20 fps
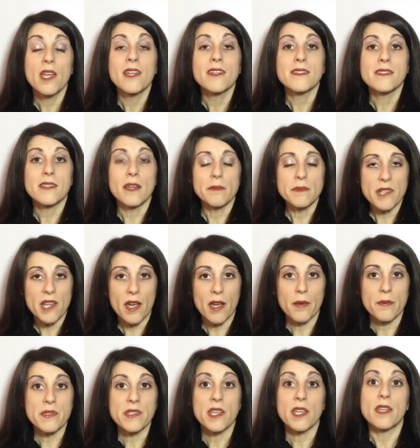
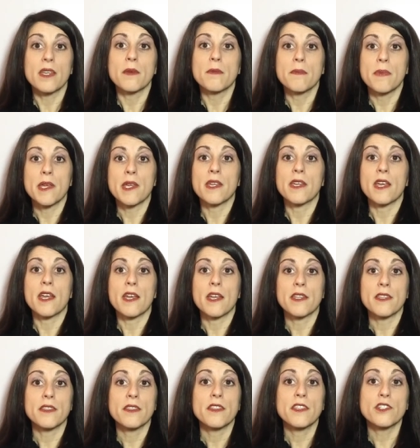Sometimes it can be
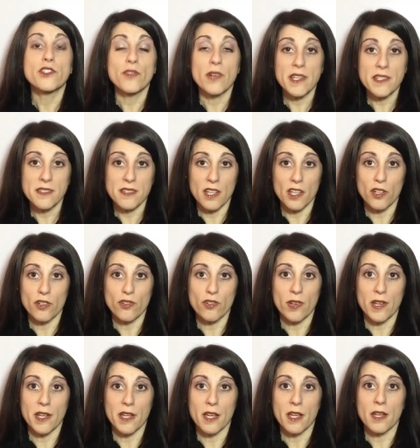in the drinks that you're
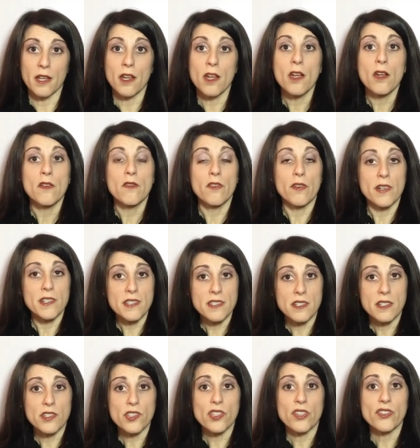drinking. For
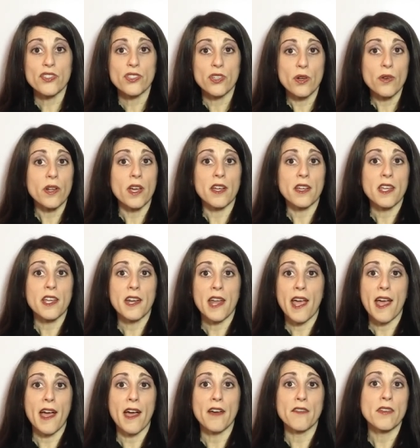instance, a soda can
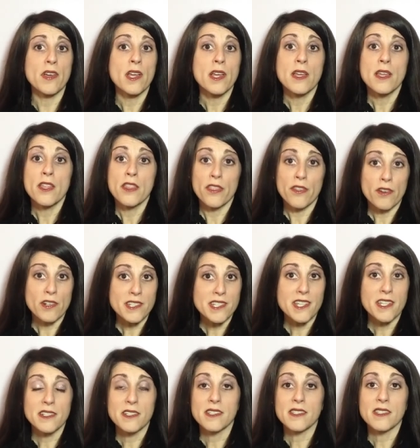have
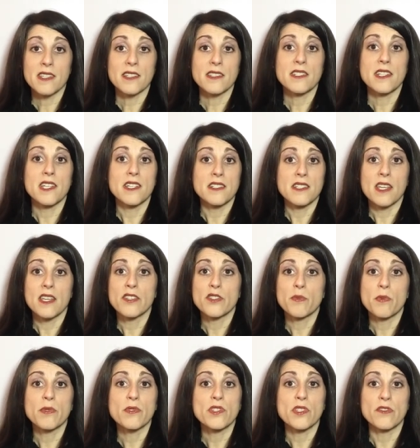13 to 16
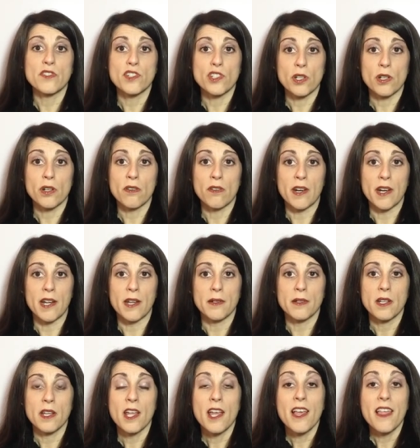teaspoons of sugar in it.
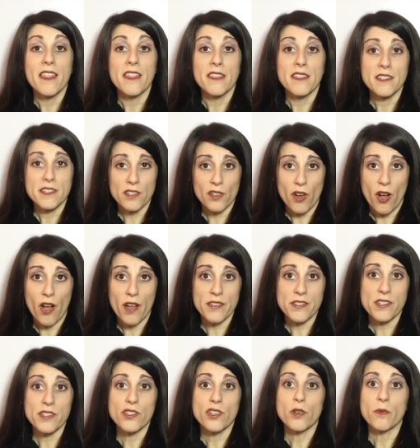This
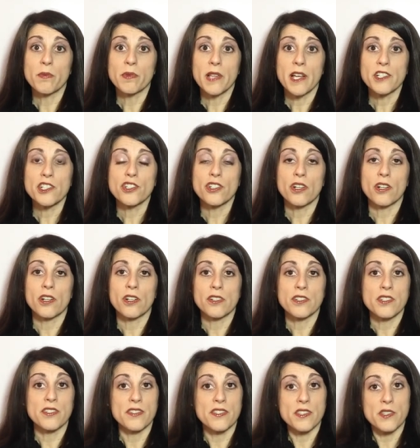causes your blood sugar
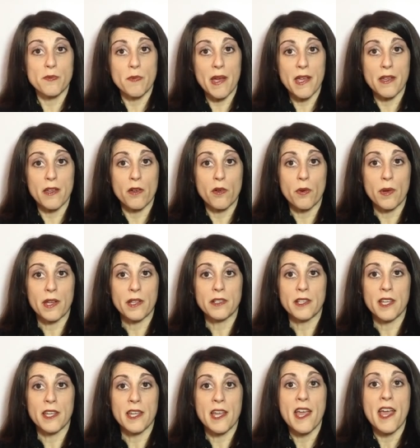to spike
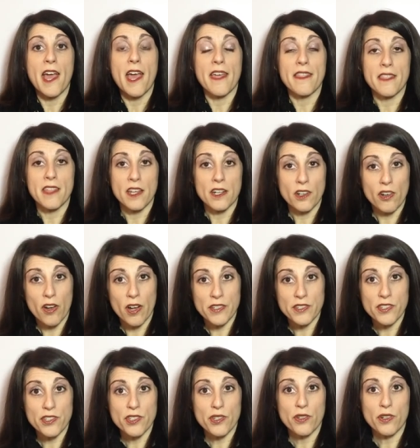quickly and then
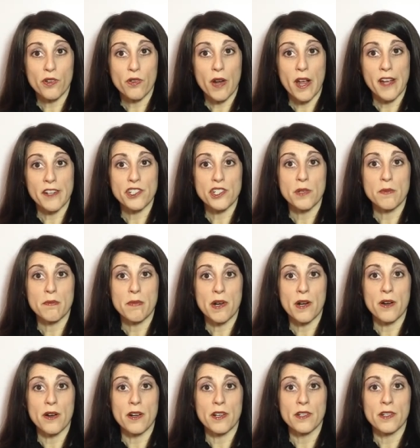causes you to crash and
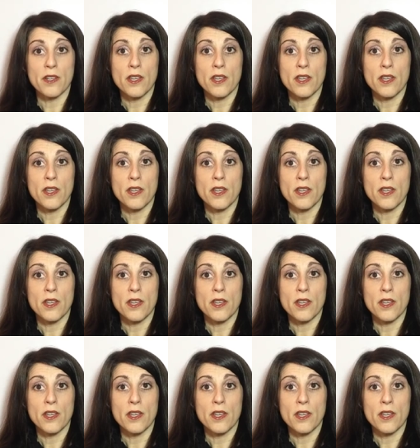burn,